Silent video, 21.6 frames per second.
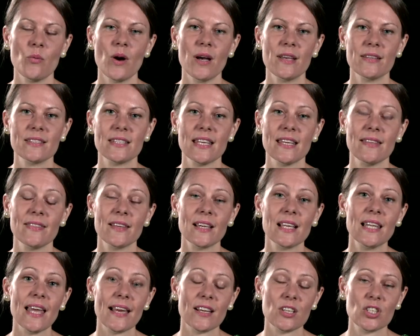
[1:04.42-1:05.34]
was in the
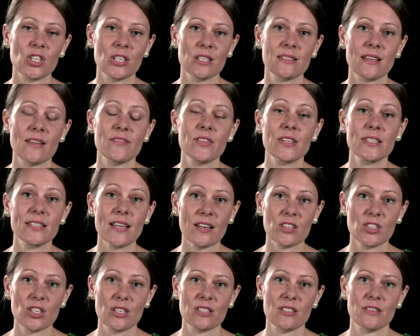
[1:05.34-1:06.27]
collections of the
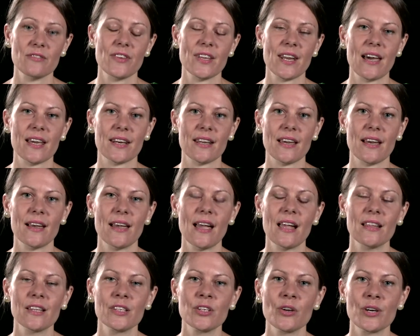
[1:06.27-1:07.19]
Duchess of Ferrara,
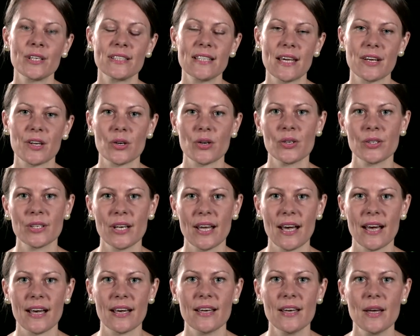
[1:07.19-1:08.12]
Eleonora
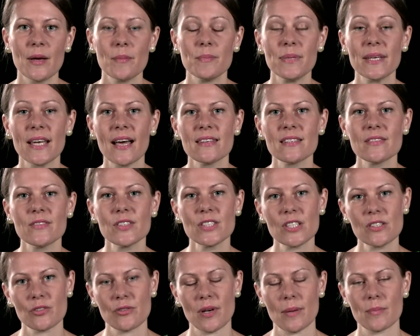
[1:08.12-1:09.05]
d'Aragona, because of a
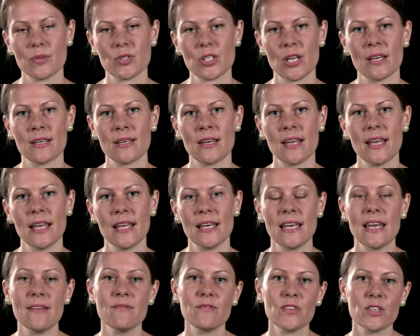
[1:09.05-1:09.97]
description
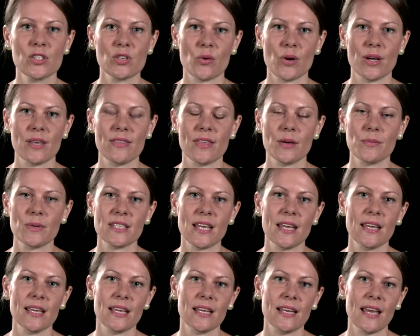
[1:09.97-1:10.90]
in an inventory that was
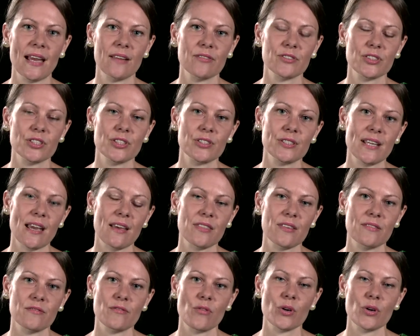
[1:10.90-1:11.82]
taken after her death in